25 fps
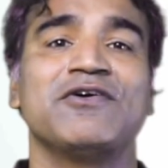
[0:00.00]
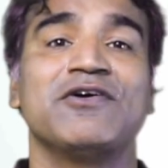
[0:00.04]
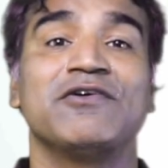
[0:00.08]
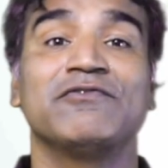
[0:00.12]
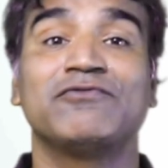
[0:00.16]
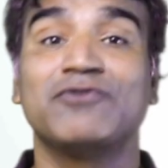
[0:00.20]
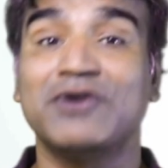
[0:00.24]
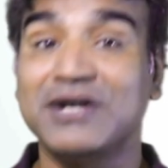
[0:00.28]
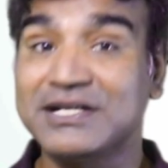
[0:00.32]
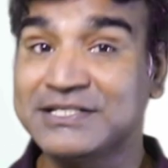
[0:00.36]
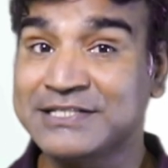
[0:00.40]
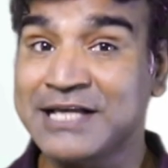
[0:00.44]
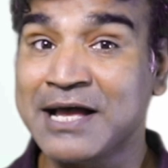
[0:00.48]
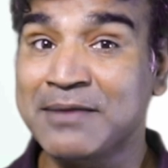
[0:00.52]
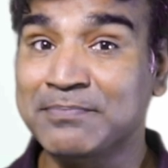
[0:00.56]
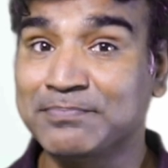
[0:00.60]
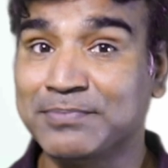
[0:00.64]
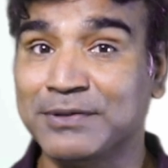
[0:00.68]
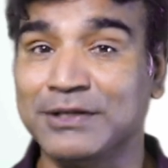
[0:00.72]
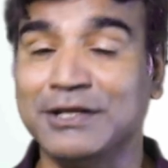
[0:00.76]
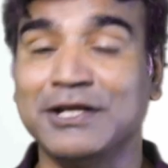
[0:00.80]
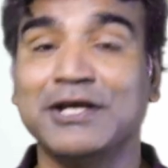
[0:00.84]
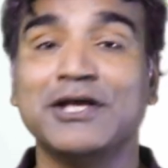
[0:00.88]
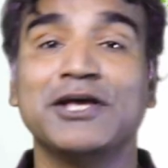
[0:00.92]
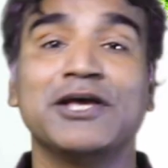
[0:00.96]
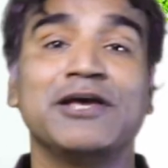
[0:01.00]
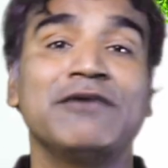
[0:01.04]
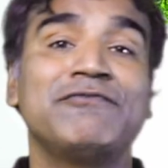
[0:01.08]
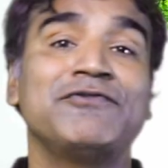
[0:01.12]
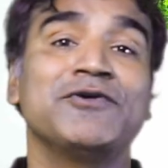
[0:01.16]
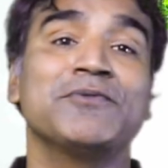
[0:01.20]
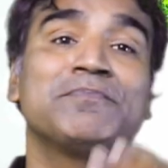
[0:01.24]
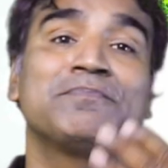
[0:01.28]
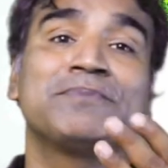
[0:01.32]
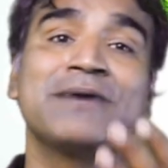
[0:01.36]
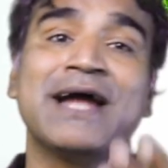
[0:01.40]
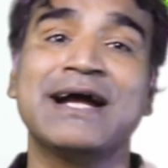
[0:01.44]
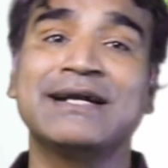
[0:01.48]
For example, if
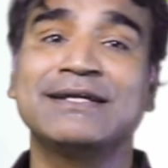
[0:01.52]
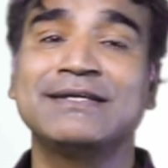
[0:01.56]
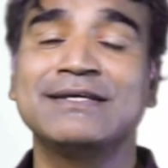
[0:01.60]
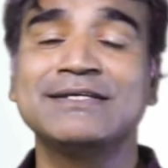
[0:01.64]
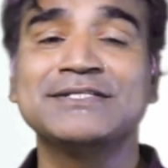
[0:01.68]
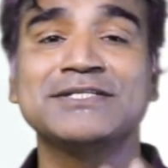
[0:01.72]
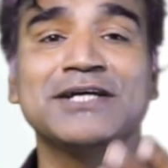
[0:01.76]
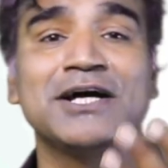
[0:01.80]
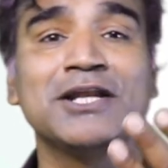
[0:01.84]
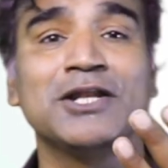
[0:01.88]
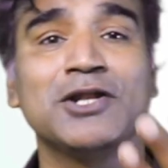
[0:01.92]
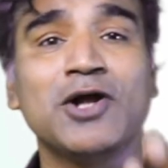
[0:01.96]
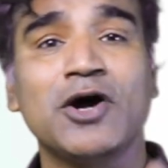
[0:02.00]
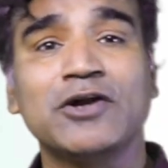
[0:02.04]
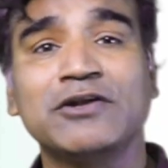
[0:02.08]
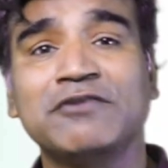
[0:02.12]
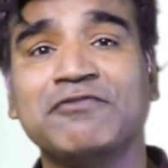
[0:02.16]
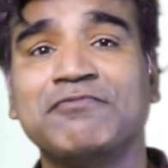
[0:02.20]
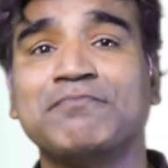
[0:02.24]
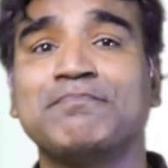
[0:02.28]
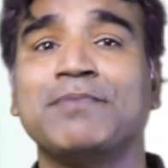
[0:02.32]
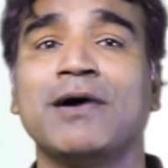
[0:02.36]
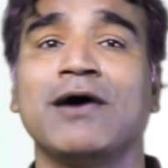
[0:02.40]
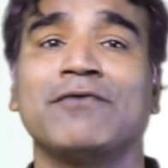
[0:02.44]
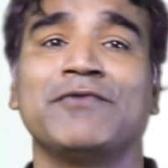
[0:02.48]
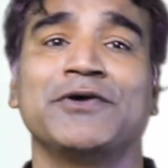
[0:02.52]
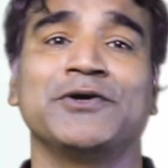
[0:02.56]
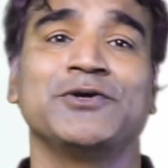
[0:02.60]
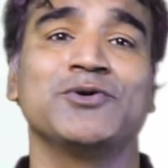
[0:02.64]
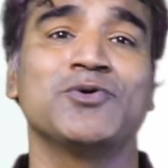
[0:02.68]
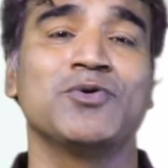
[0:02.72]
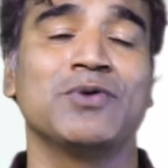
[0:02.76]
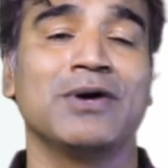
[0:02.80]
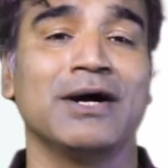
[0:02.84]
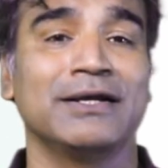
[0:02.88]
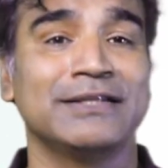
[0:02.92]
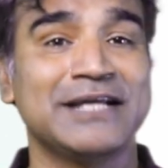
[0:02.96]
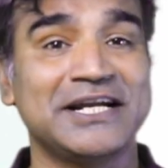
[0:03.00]
you practice a lot of power
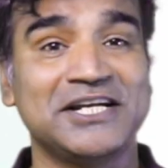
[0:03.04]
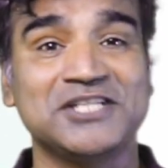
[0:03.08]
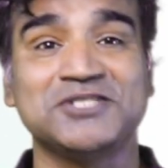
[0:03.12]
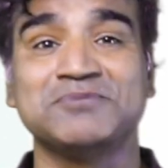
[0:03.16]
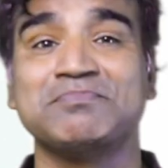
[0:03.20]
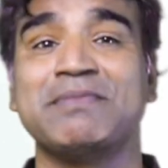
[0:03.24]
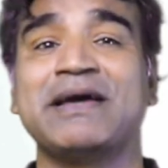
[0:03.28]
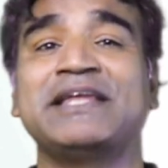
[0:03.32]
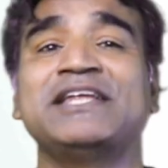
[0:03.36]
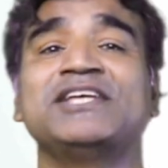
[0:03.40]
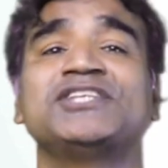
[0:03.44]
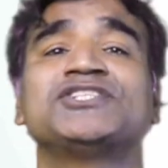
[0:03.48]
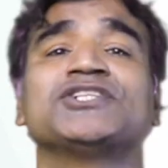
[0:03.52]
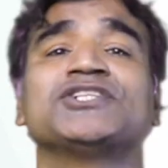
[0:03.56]
yoga, that is many